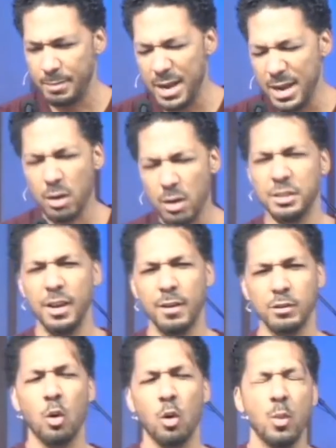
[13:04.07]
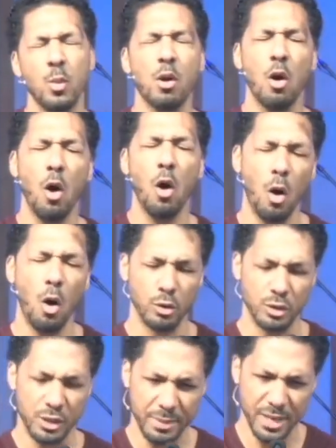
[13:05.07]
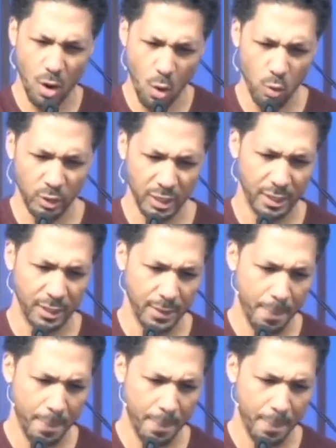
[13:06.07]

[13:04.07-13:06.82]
make ourselves holy. We're called to be holy,